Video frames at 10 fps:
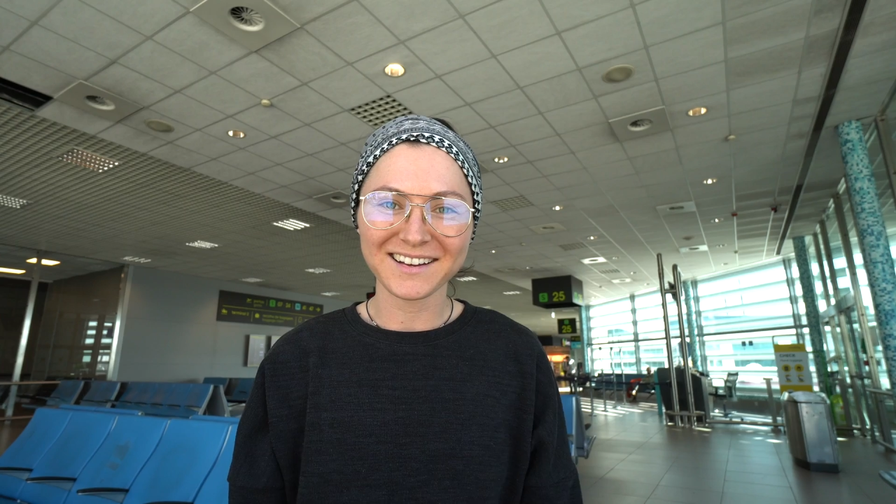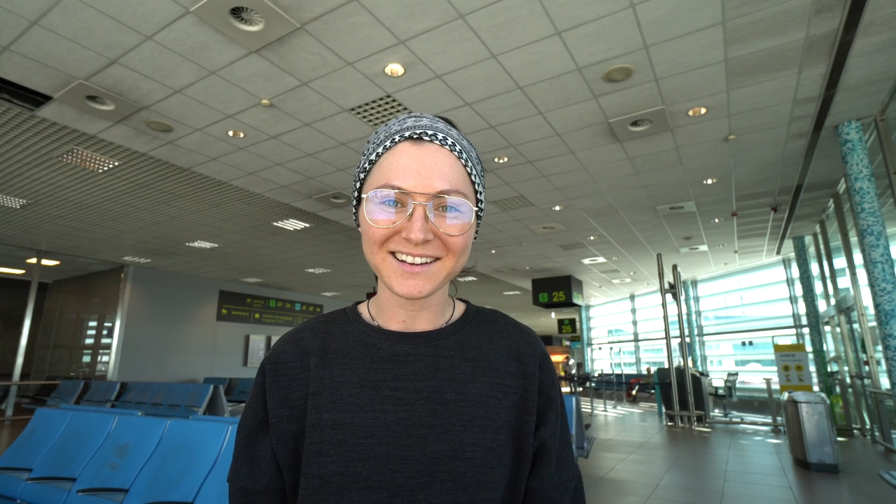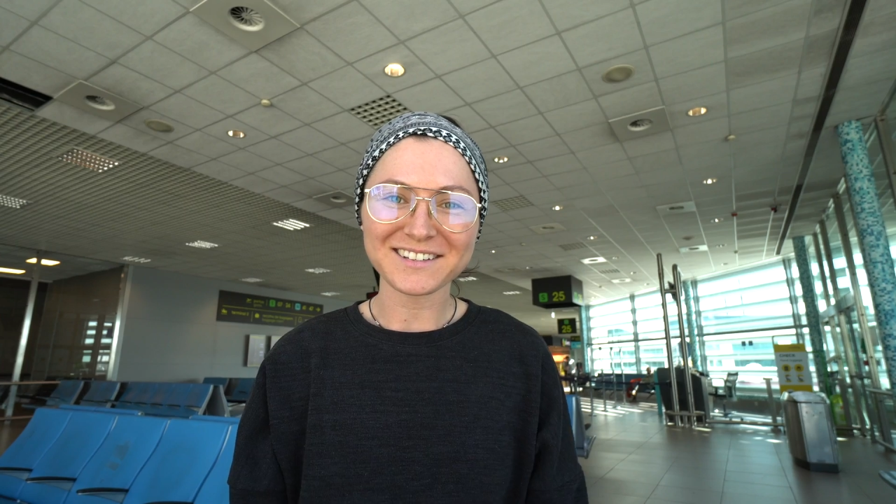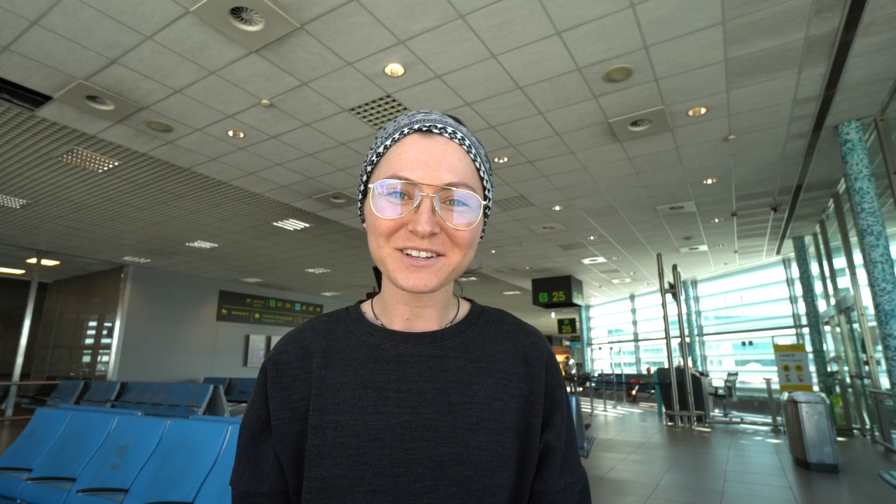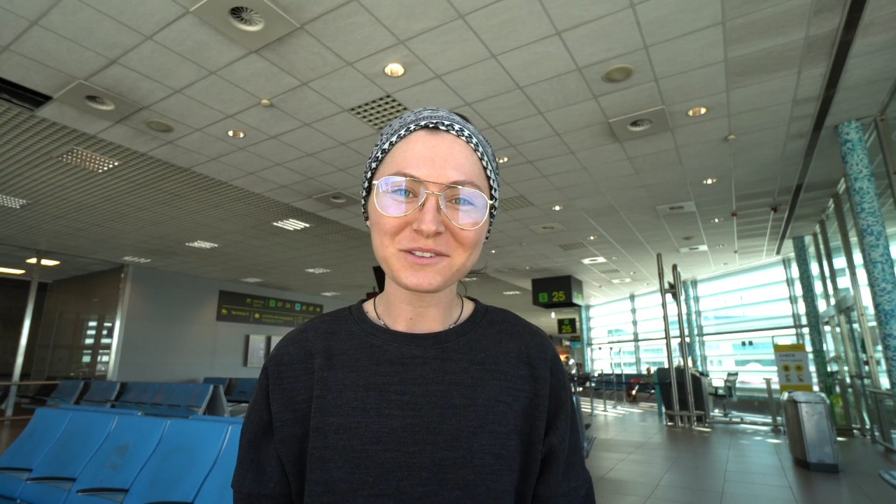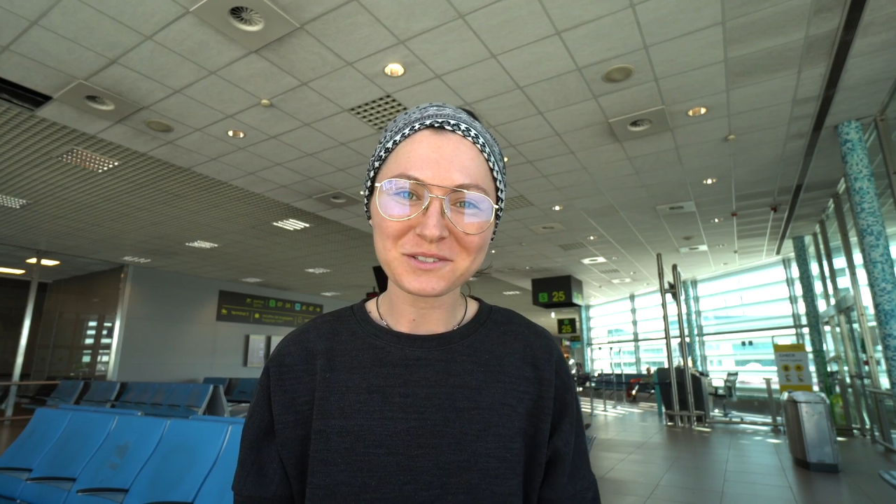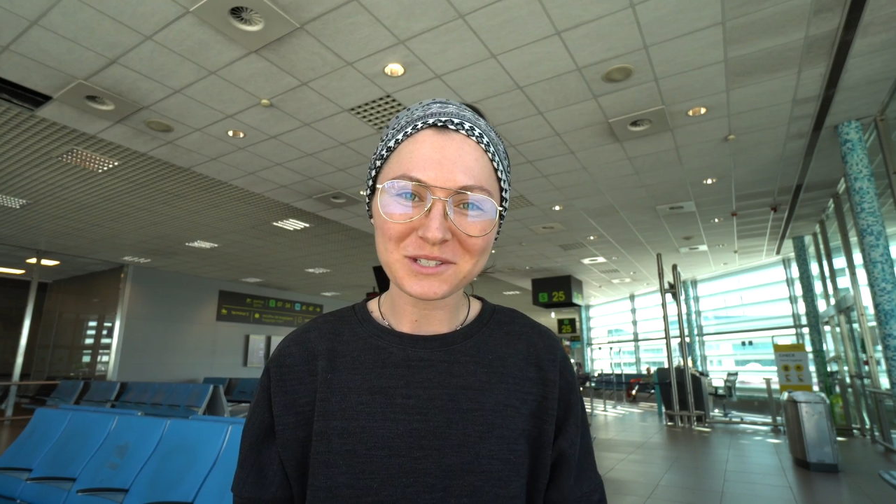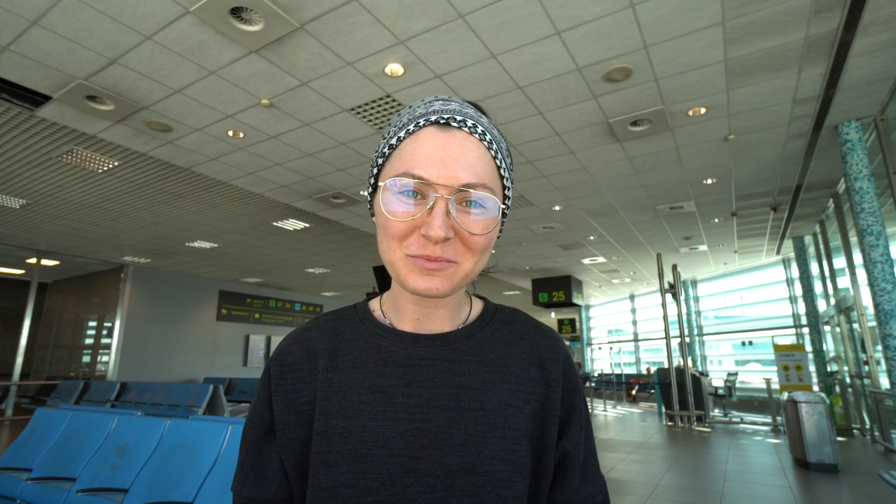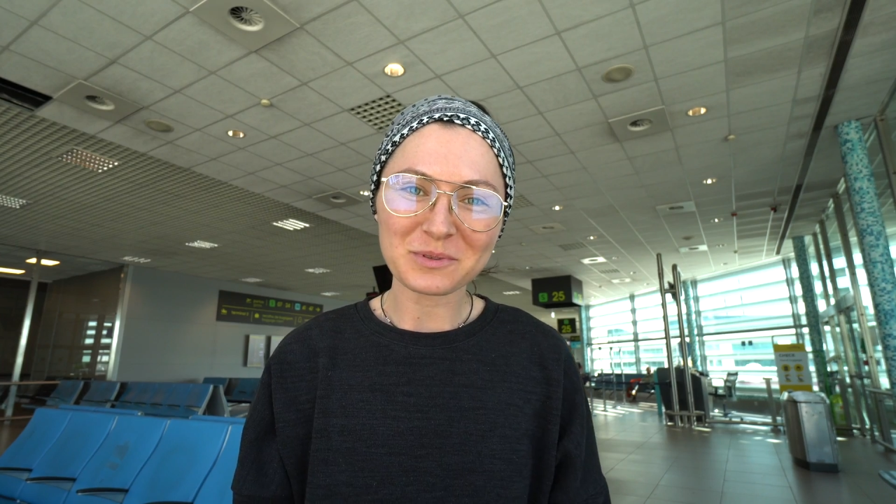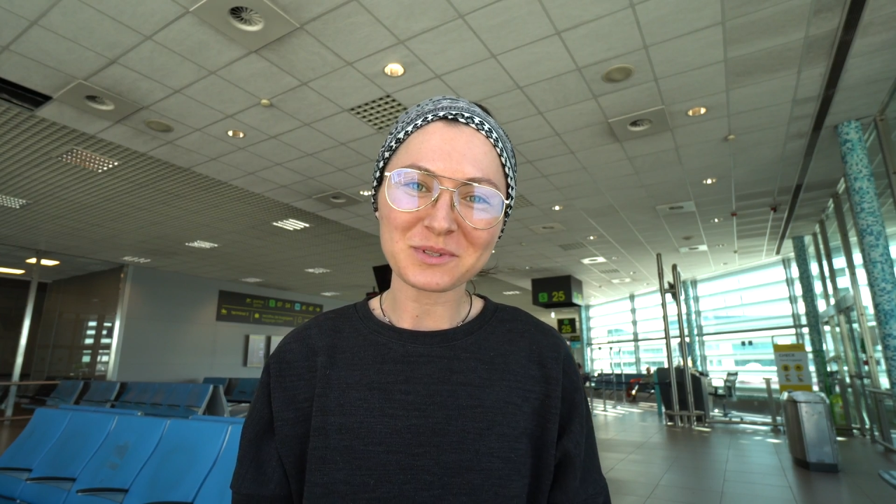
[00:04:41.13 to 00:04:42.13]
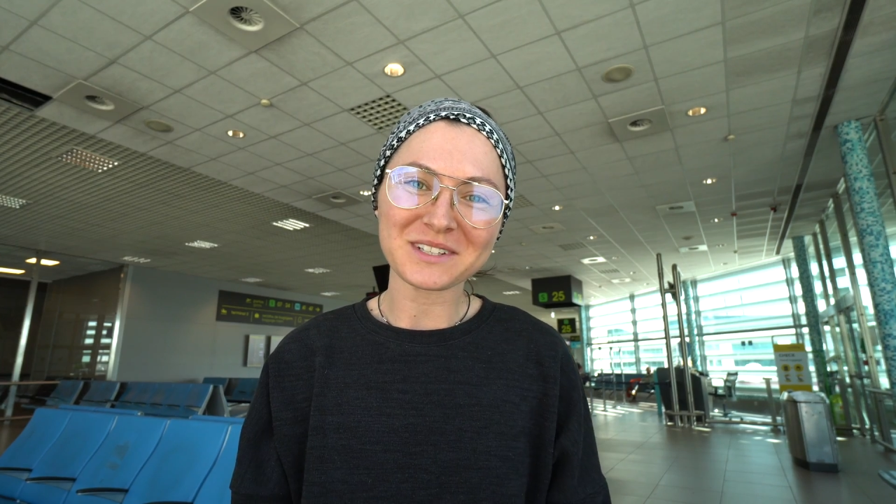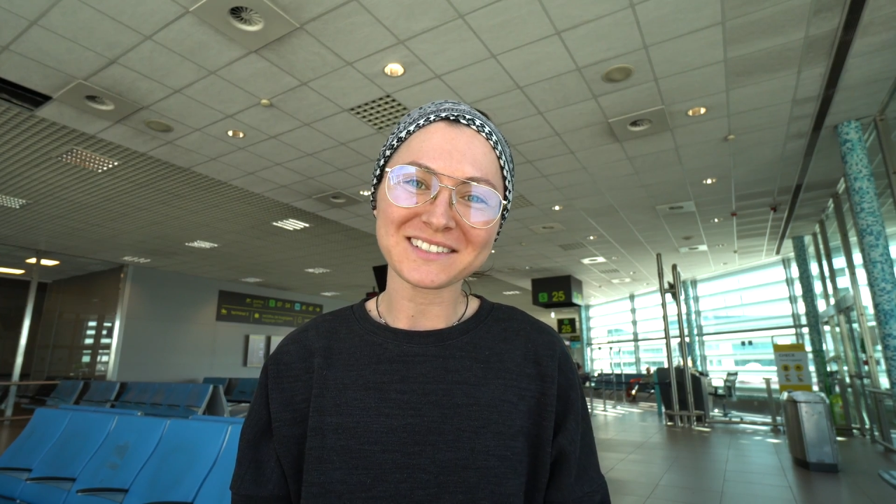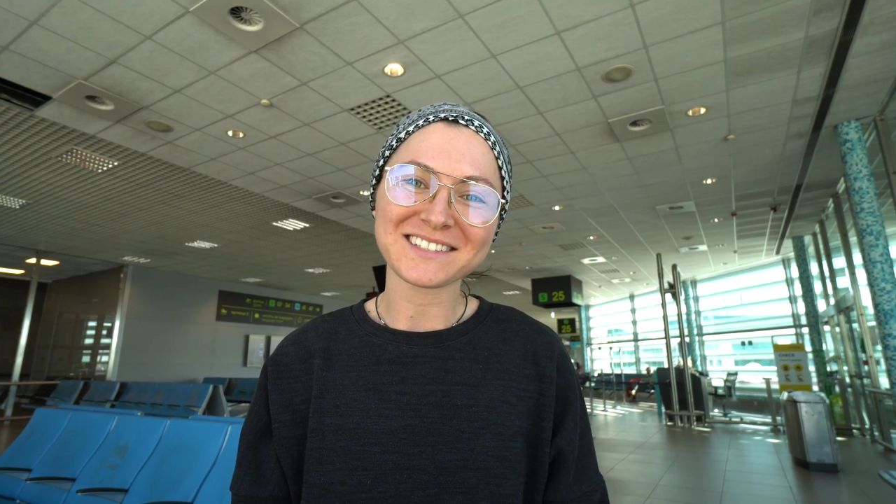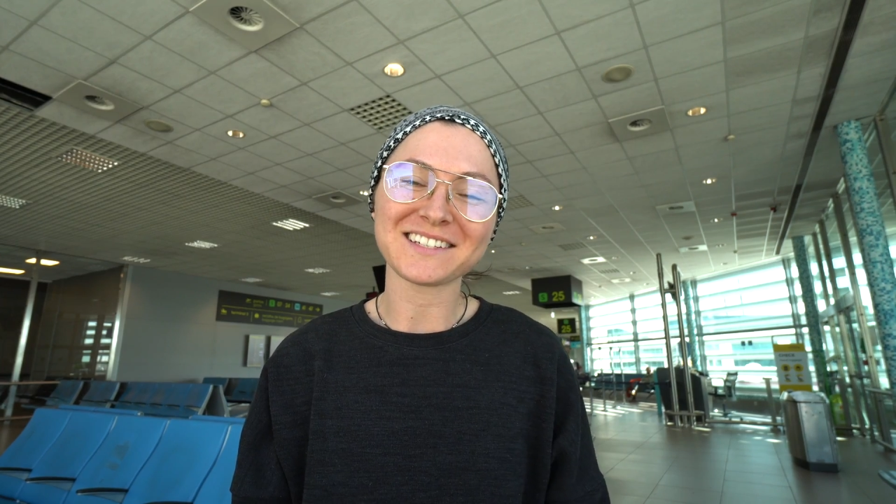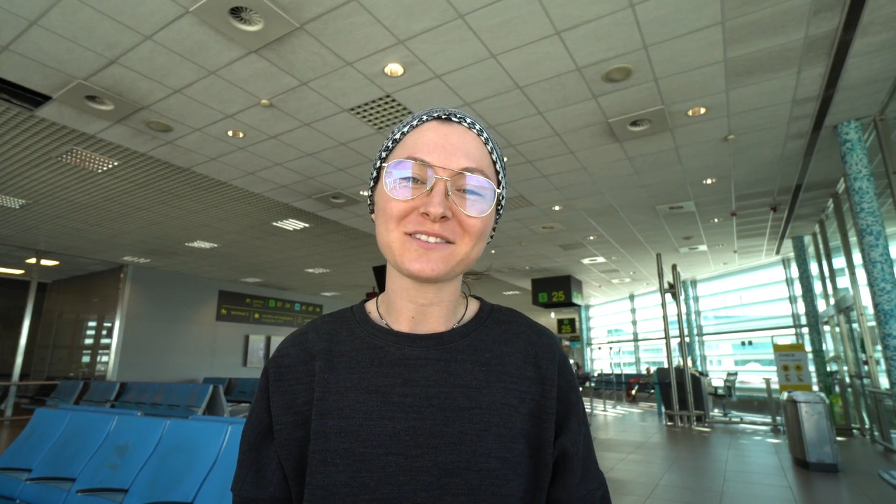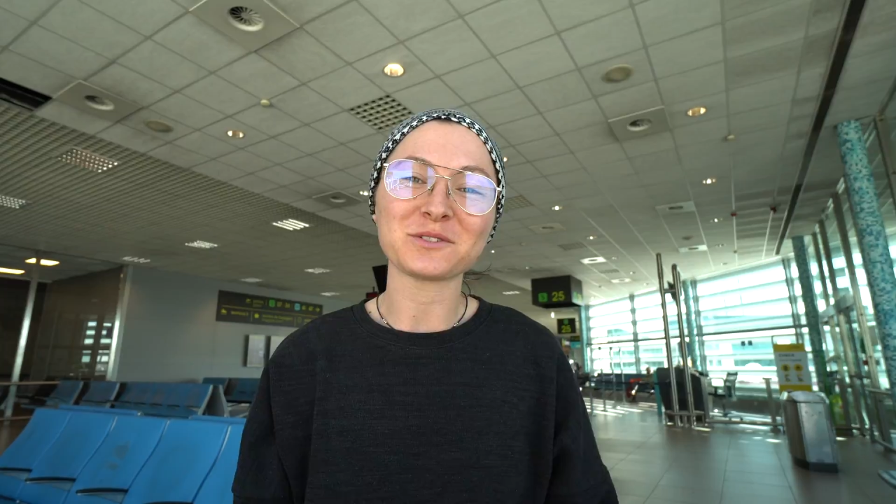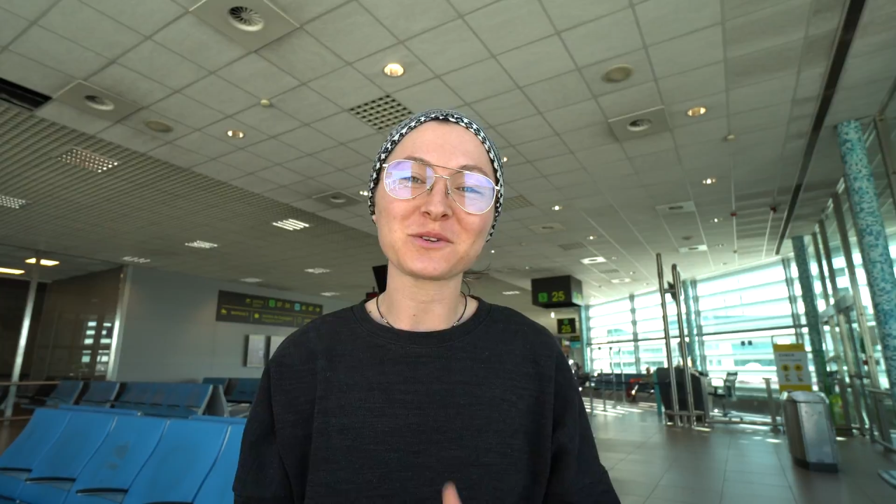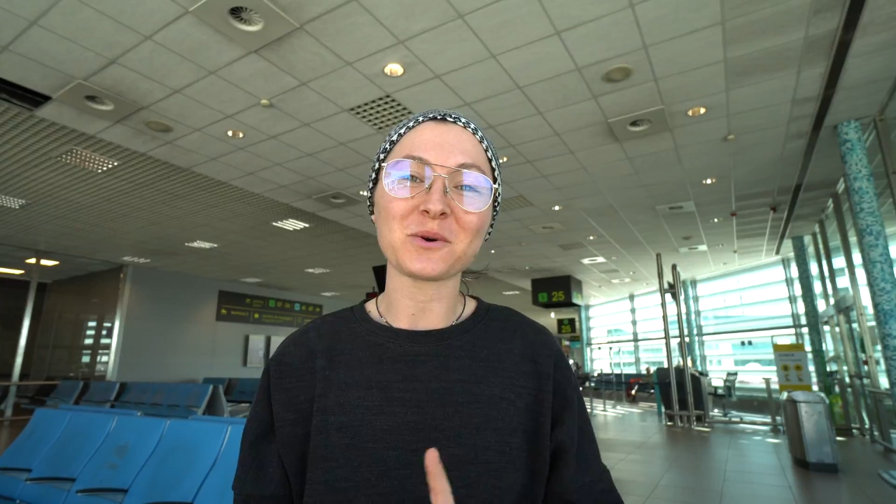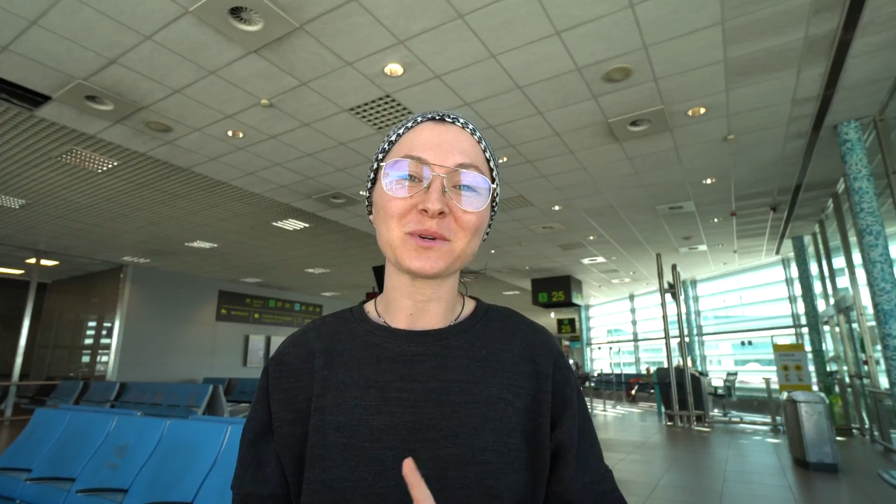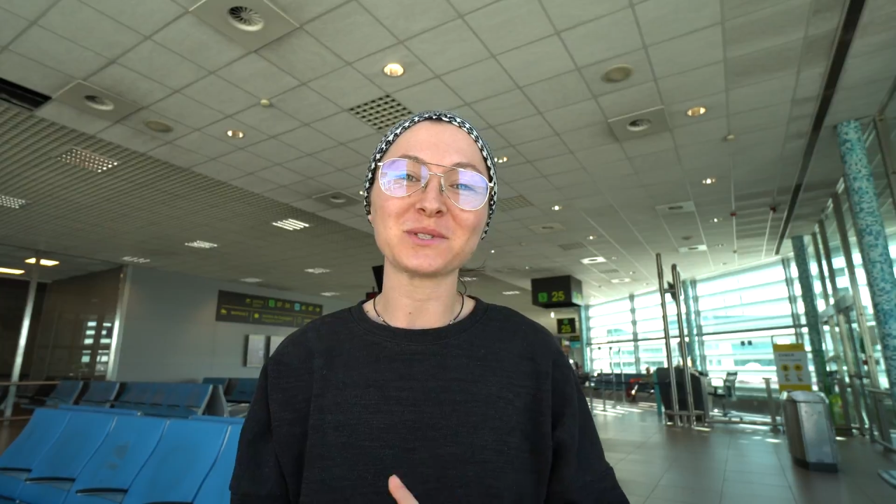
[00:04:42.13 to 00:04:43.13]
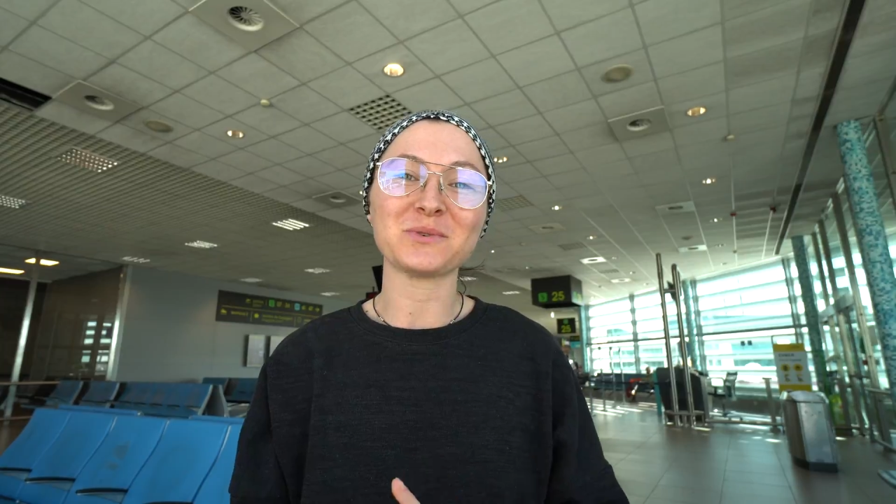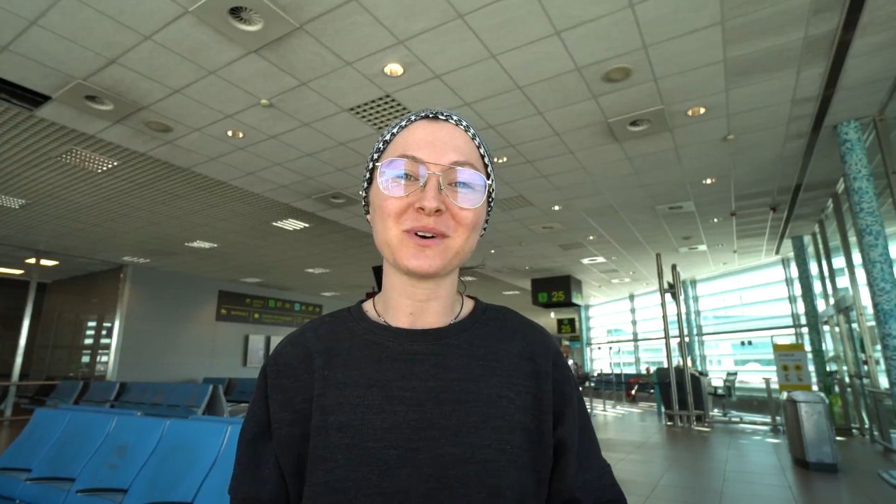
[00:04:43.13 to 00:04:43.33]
Another tip we would like to give is going to a